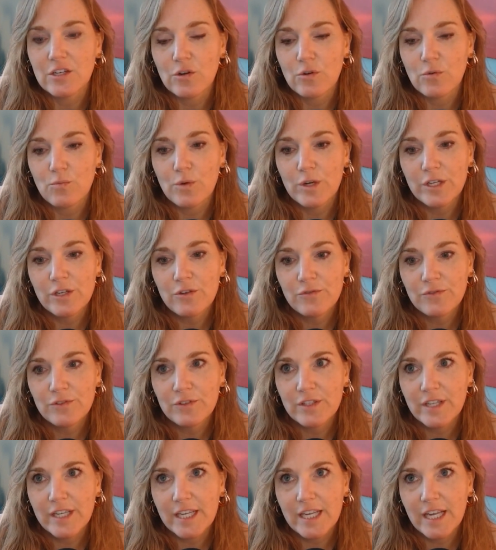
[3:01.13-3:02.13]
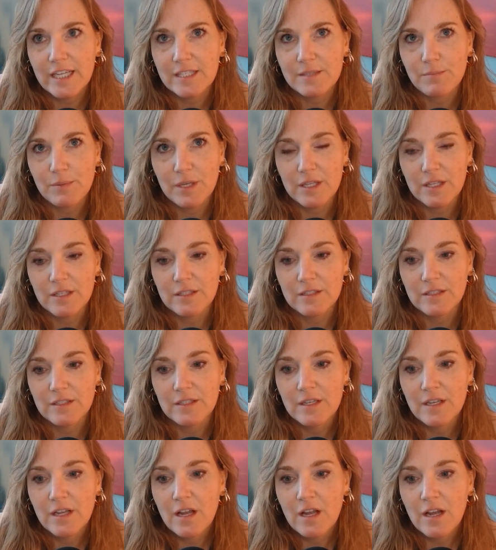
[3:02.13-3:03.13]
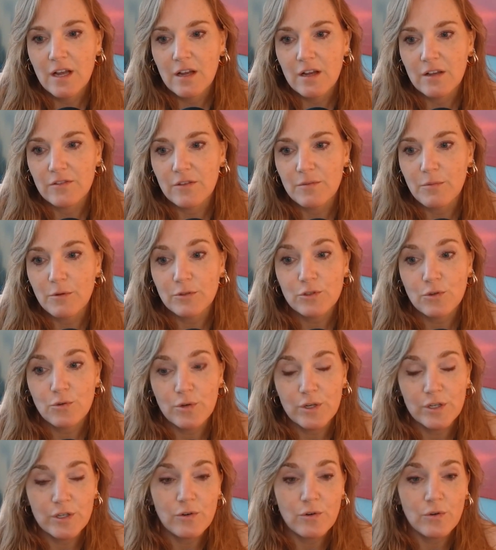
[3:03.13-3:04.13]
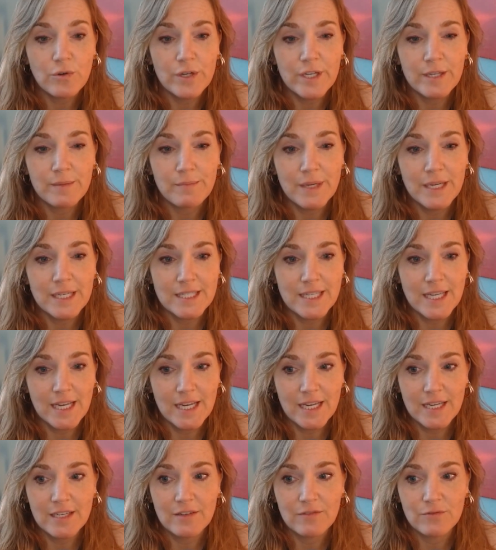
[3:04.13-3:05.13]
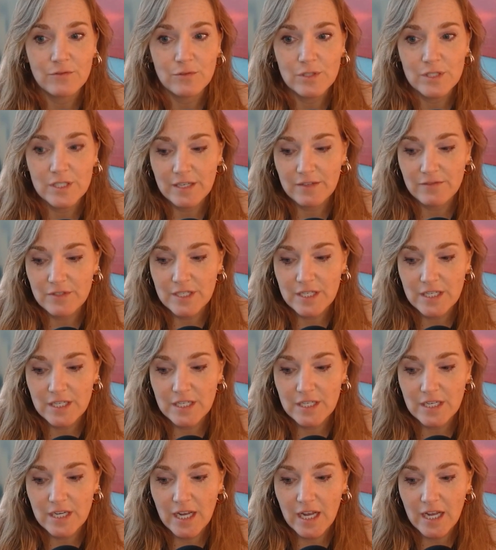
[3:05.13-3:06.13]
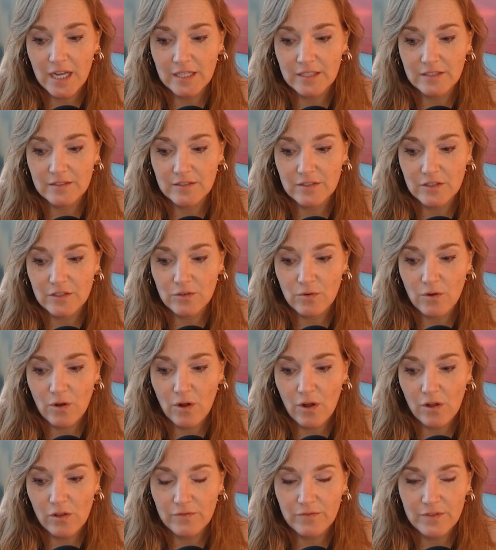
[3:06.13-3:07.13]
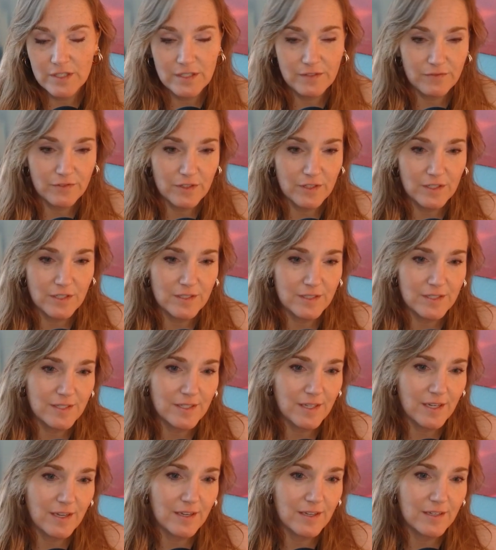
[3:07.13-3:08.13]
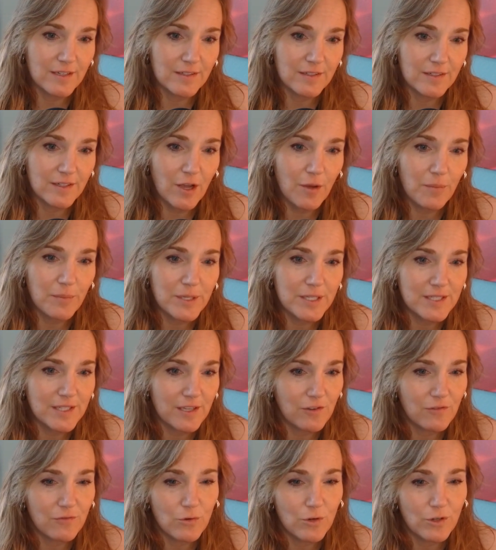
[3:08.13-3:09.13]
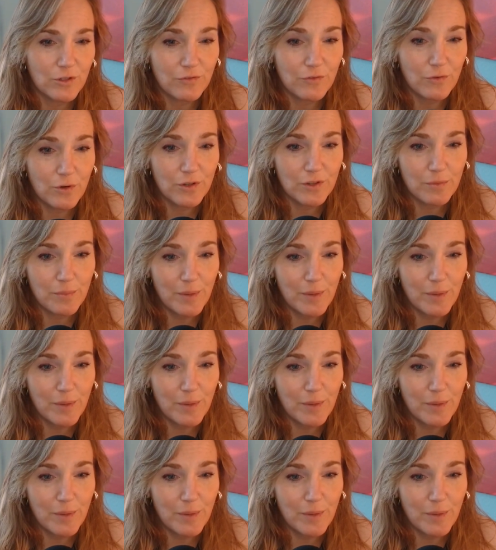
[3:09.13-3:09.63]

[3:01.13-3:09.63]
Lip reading: What do you feel like has been the most critical in maintaining food safety at, all of the different companies that you've worked for in the